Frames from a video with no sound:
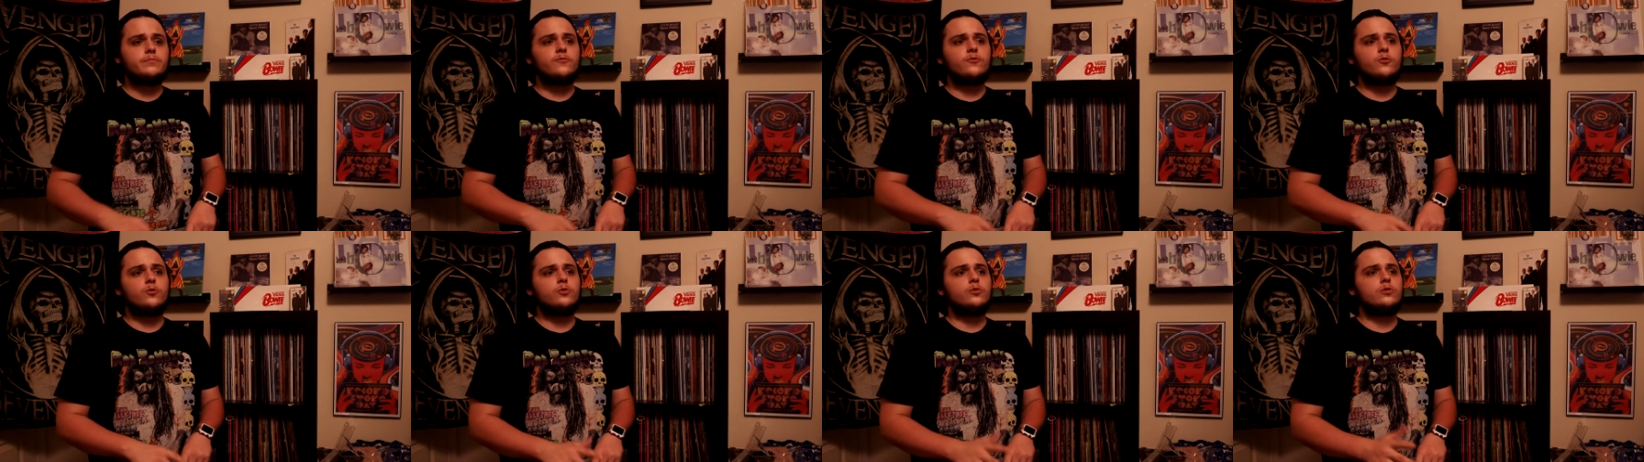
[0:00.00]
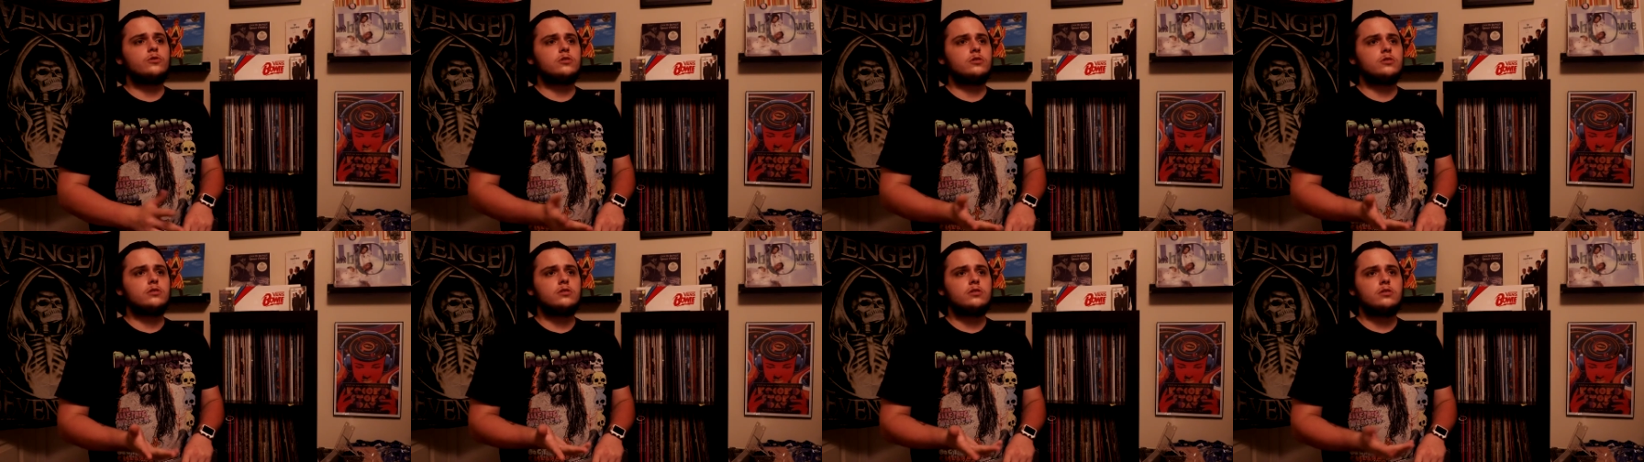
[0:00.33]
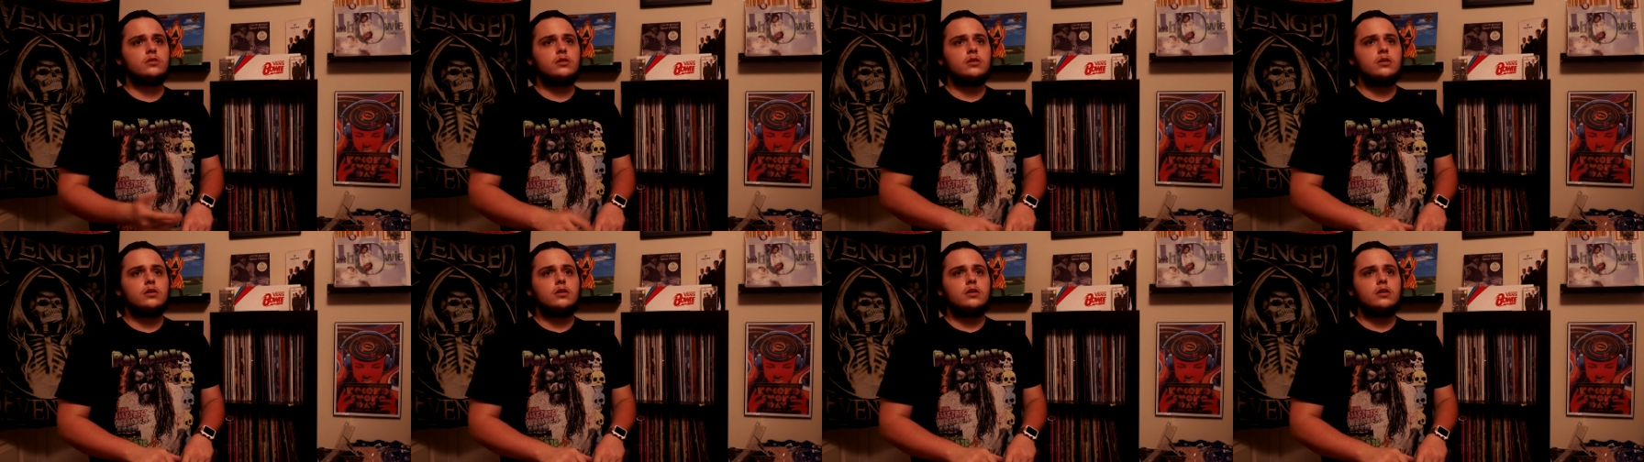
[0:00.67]
for
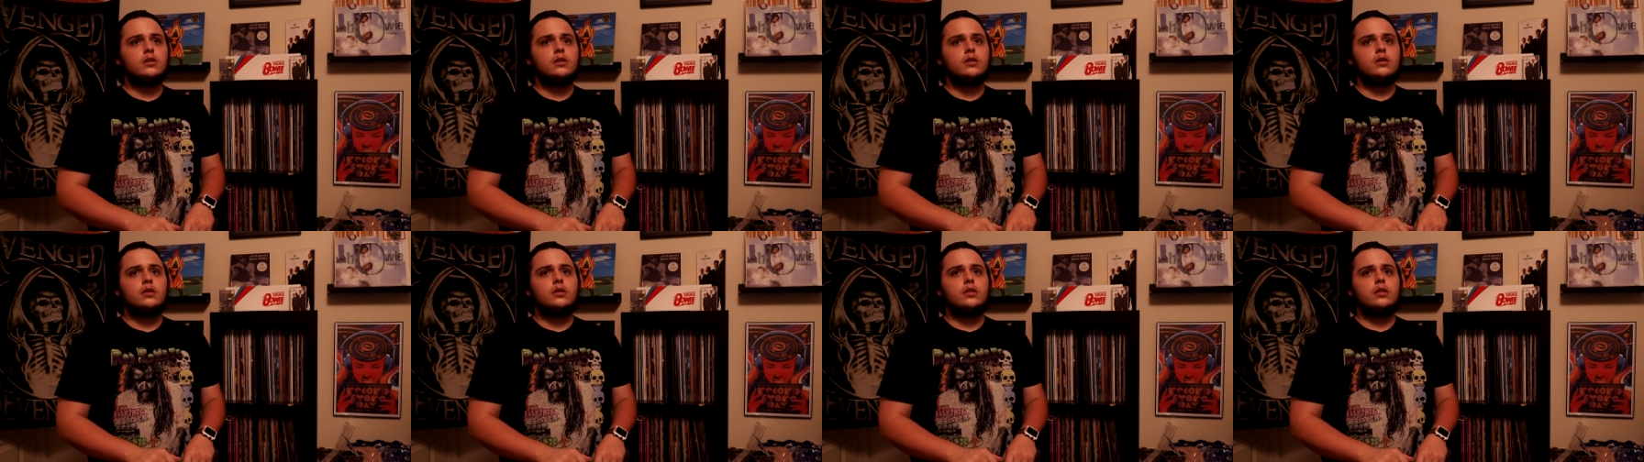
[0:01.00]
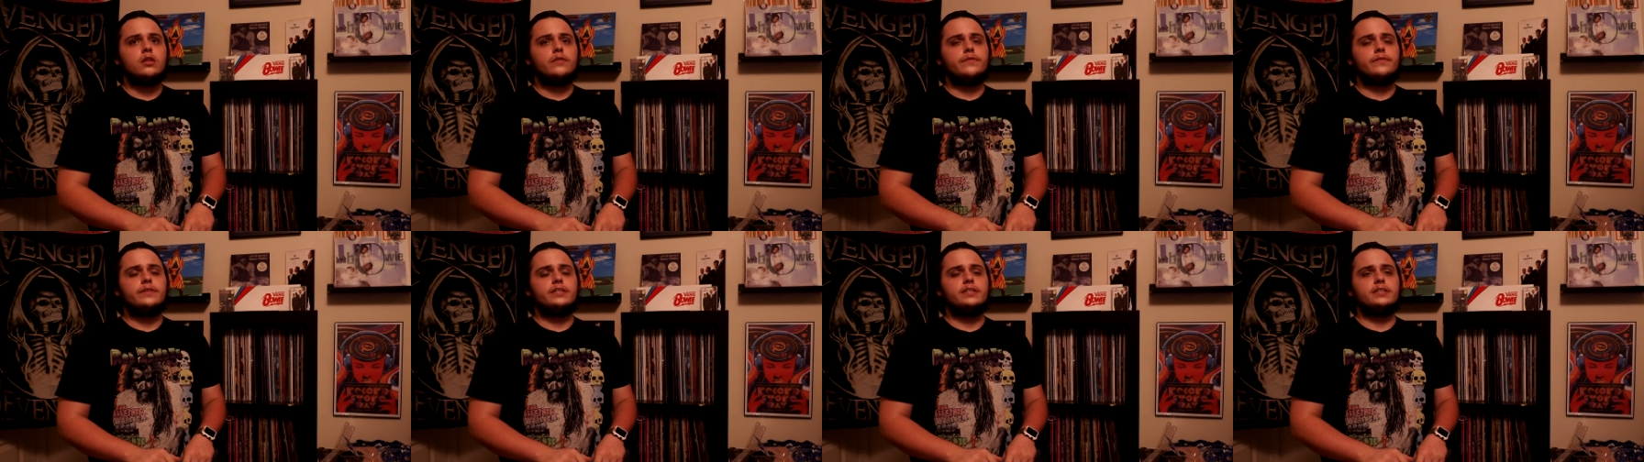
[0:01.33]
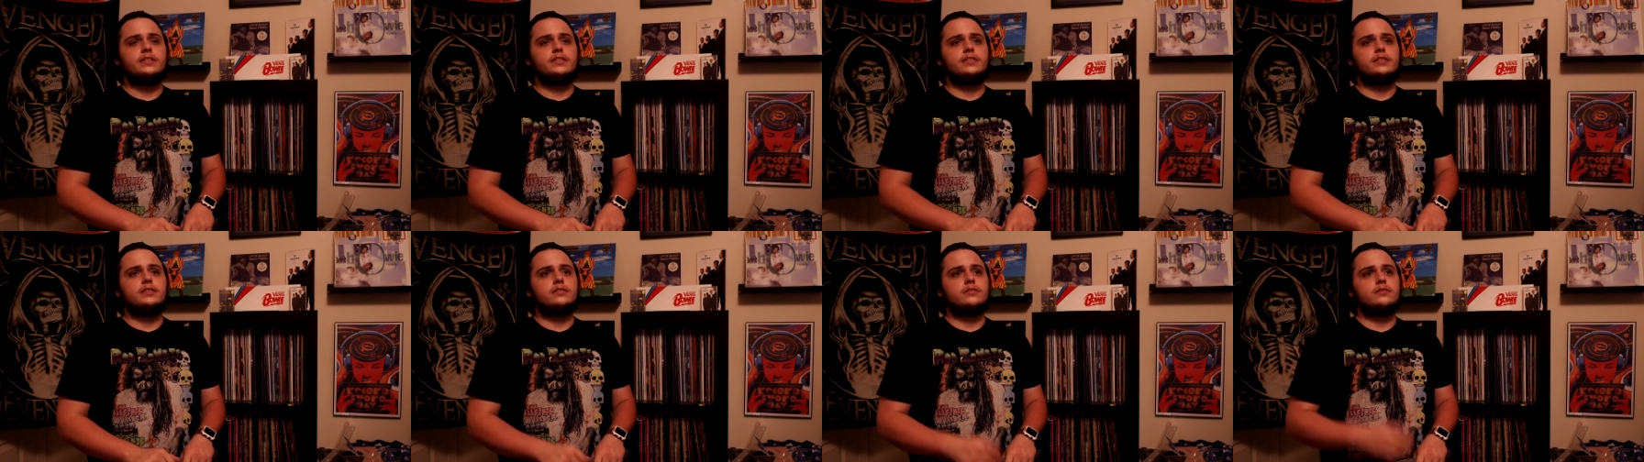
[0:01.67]

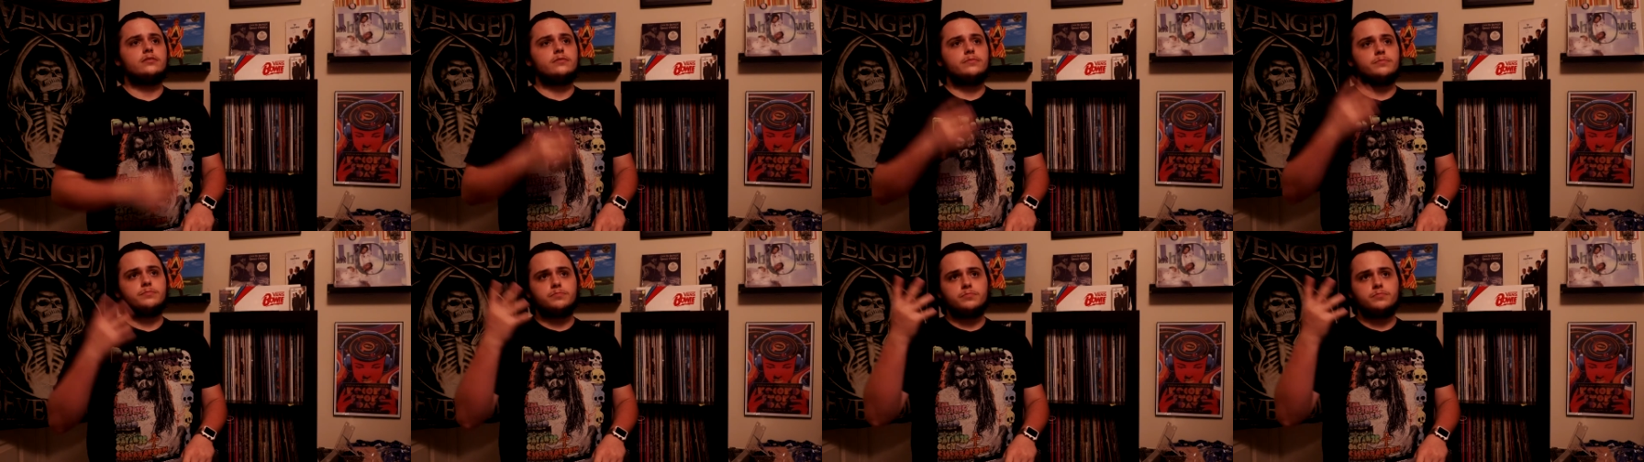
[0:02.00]
the